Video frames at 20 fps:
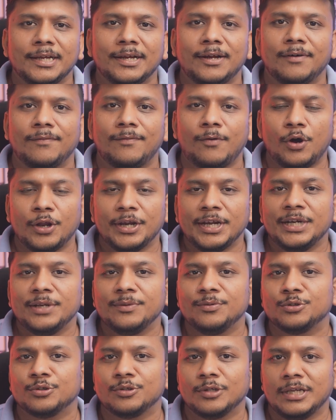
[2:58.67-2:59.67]
For
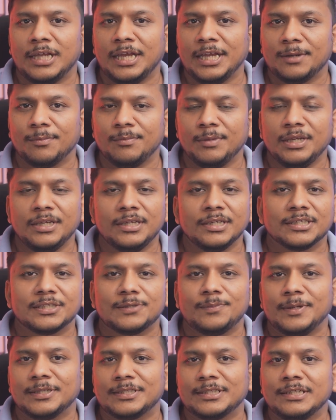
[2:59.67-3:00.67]
individual like me,
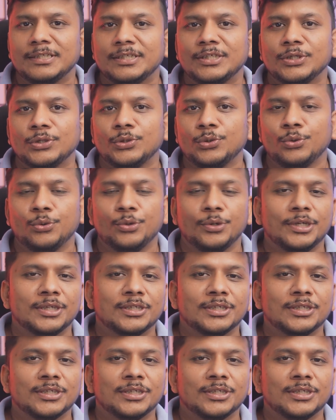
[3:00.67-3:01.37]
especially who is